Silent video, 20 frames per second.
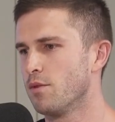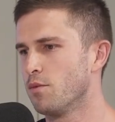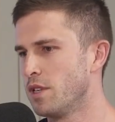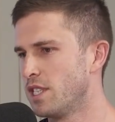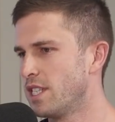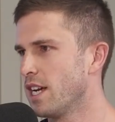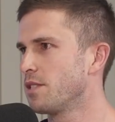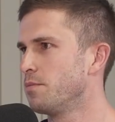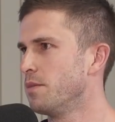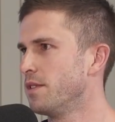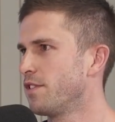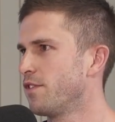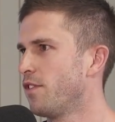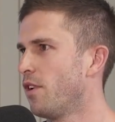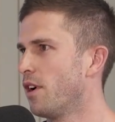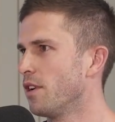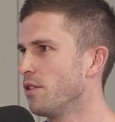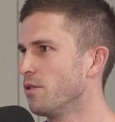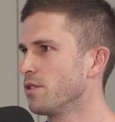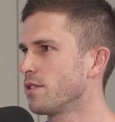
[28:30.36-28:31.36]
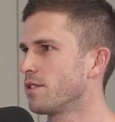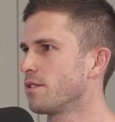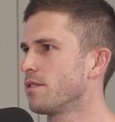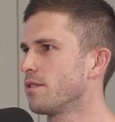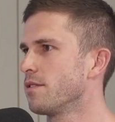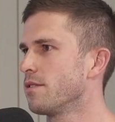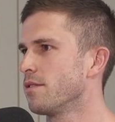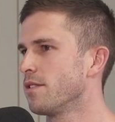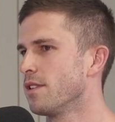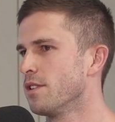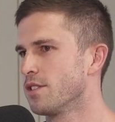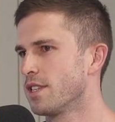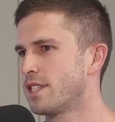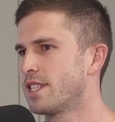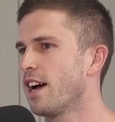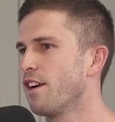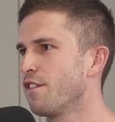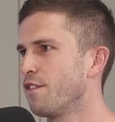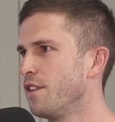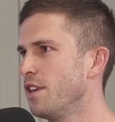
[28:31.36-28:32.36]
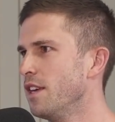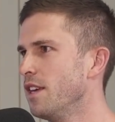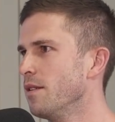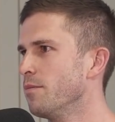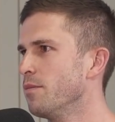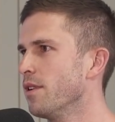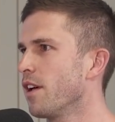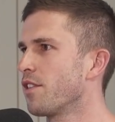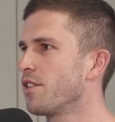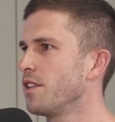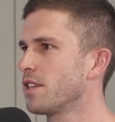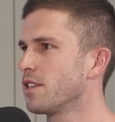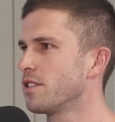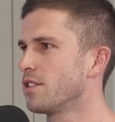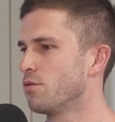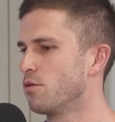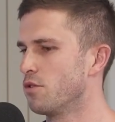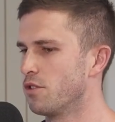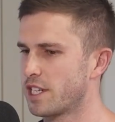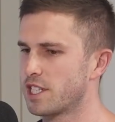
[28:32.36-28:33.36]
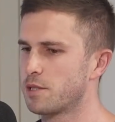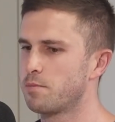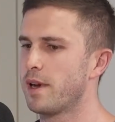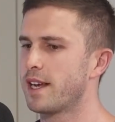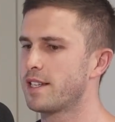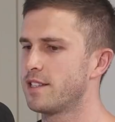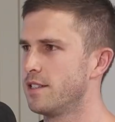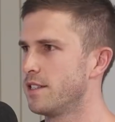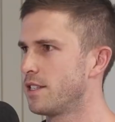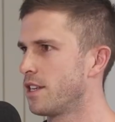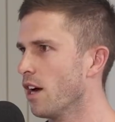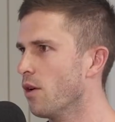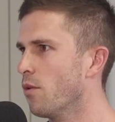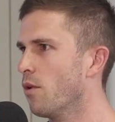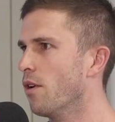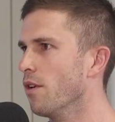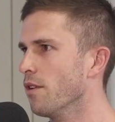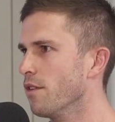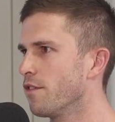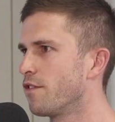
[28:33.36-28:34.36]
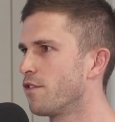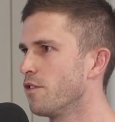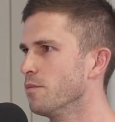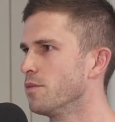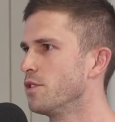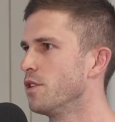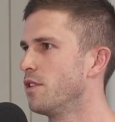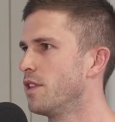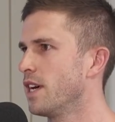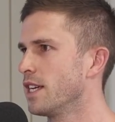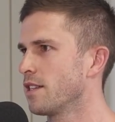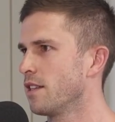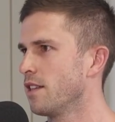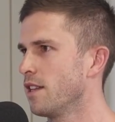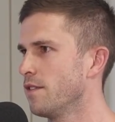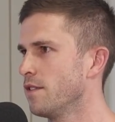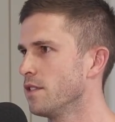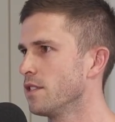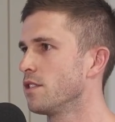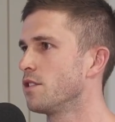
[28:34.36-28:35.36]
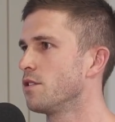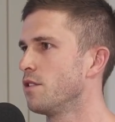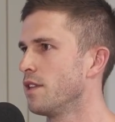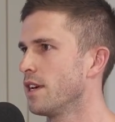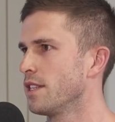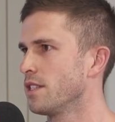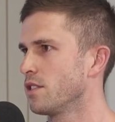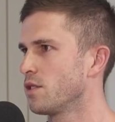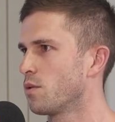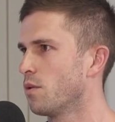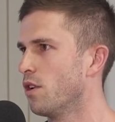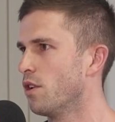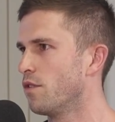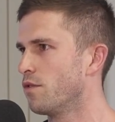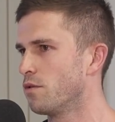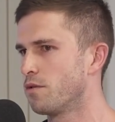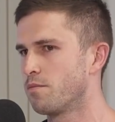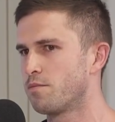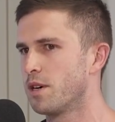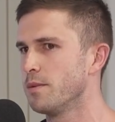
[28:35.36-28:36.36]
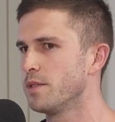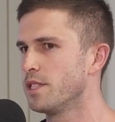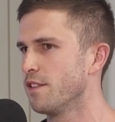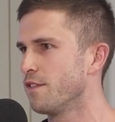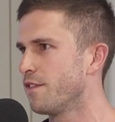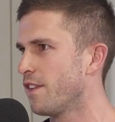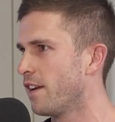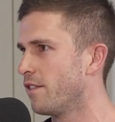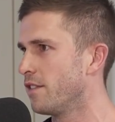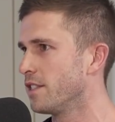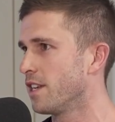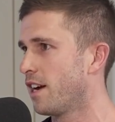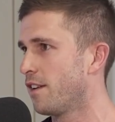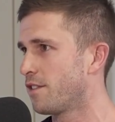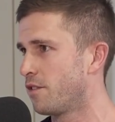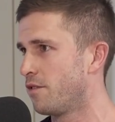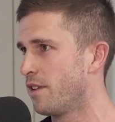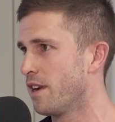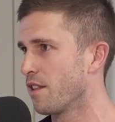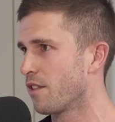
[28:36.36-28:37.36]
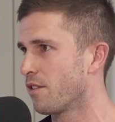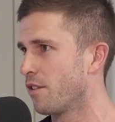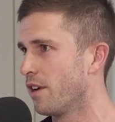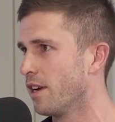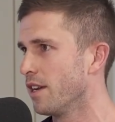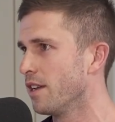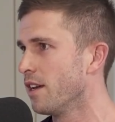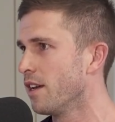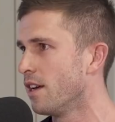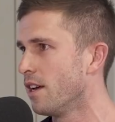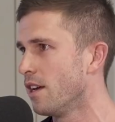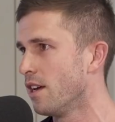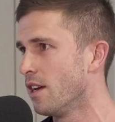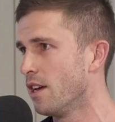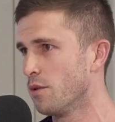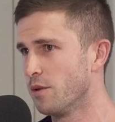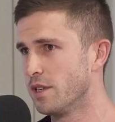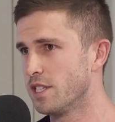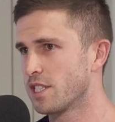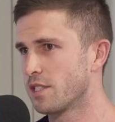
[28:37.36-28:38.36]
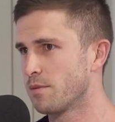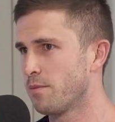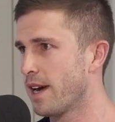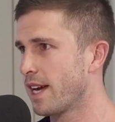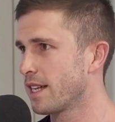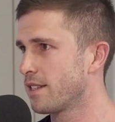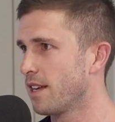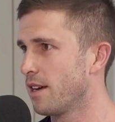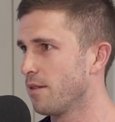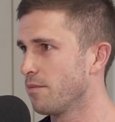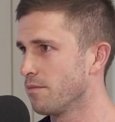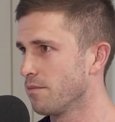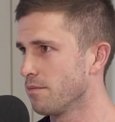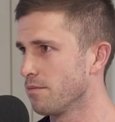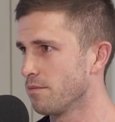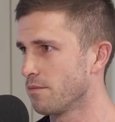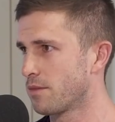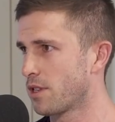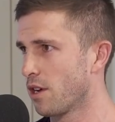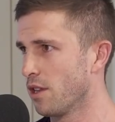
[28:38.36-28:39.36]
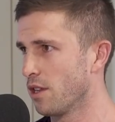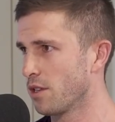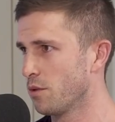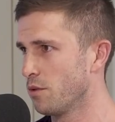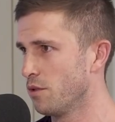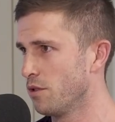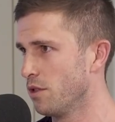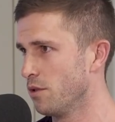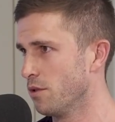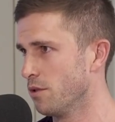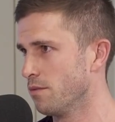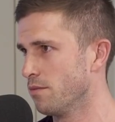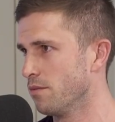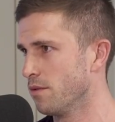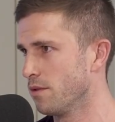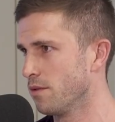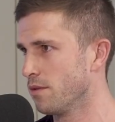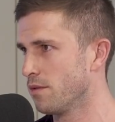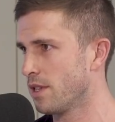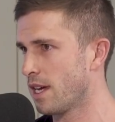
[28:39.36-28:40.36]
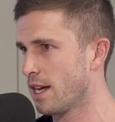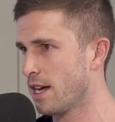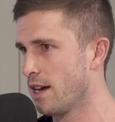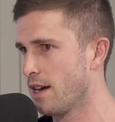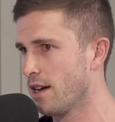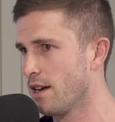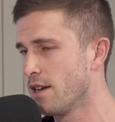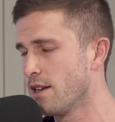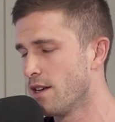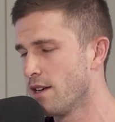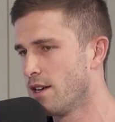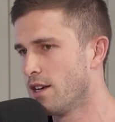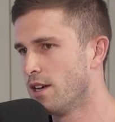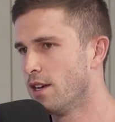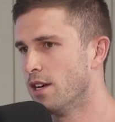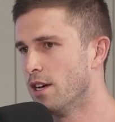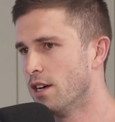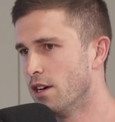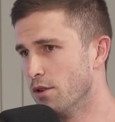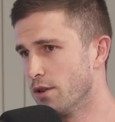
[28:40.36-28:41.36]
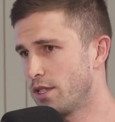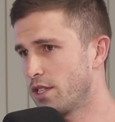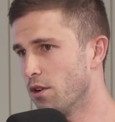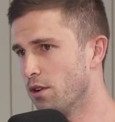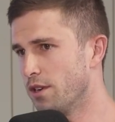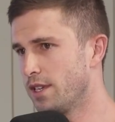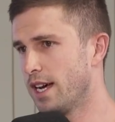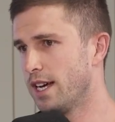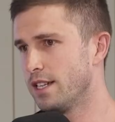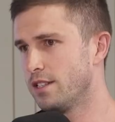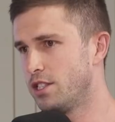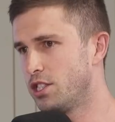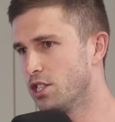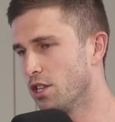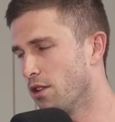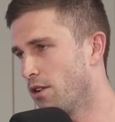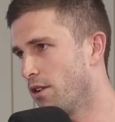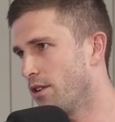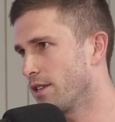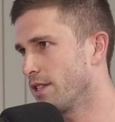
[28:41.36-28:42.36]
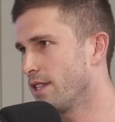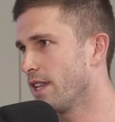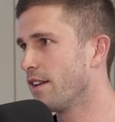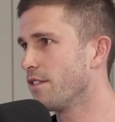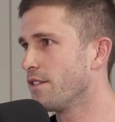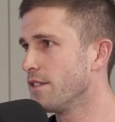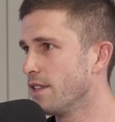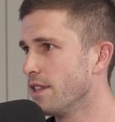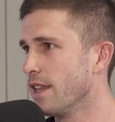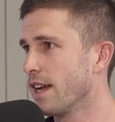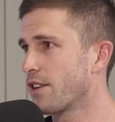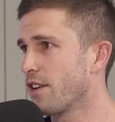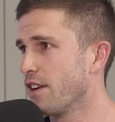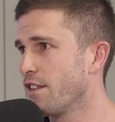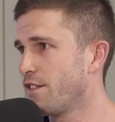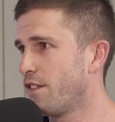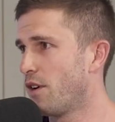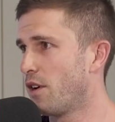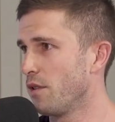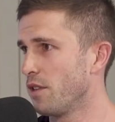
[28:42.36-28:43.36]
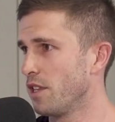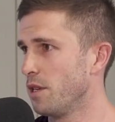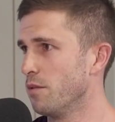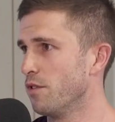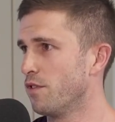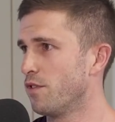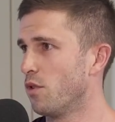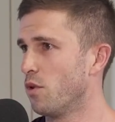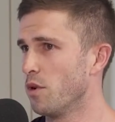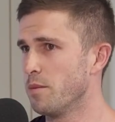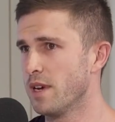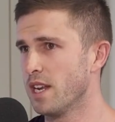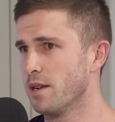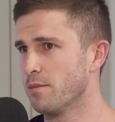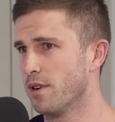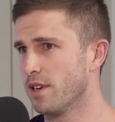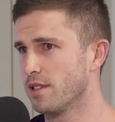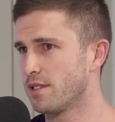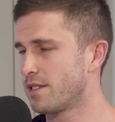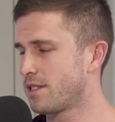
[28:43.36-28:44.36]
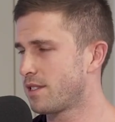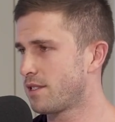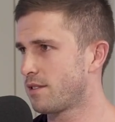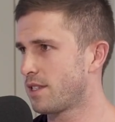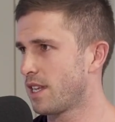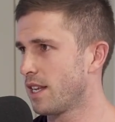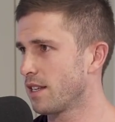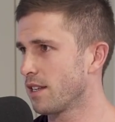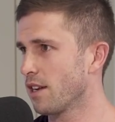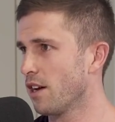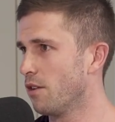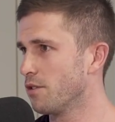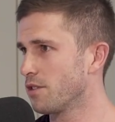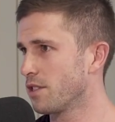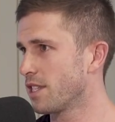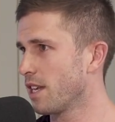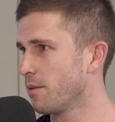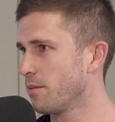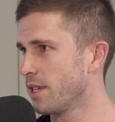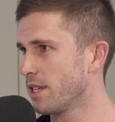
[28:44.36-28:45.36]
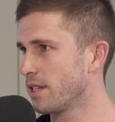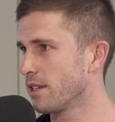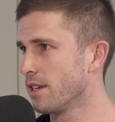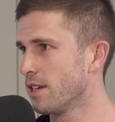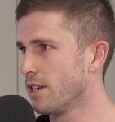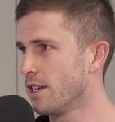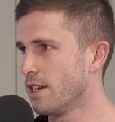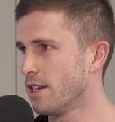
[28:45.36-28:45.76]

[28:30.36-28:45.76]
we just missed finals. It was a tough year, but I think because we were expected to go on from 2011 to 2012, we were premiership favourites after round three, which smacked up Collingwood, who had gone down to Geelong in that grand final the year before. We beat them by 10 goals or something.